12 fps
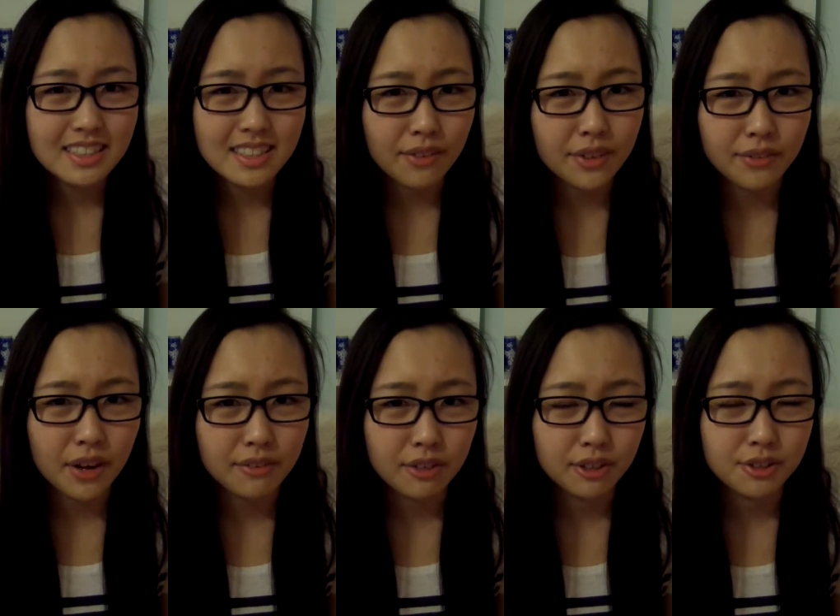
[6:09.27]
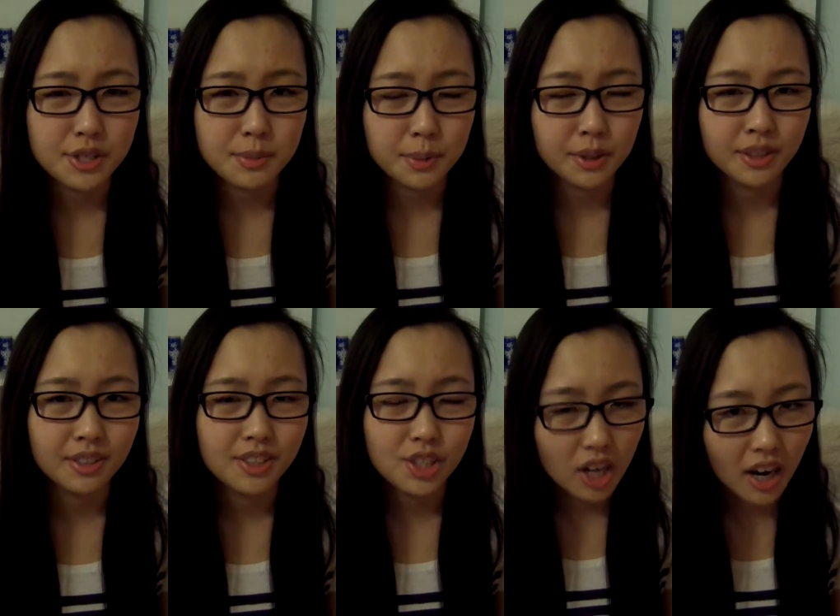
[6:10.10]
$75
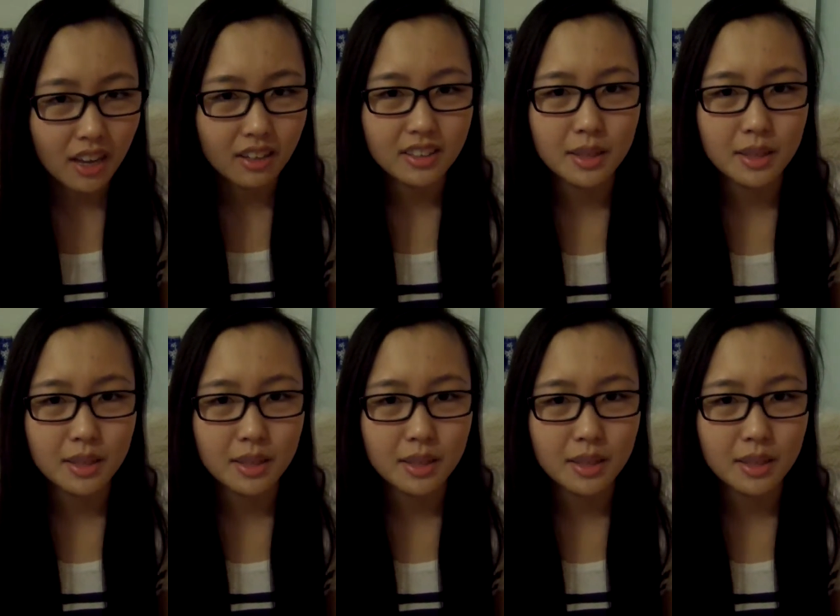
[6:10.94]
per child.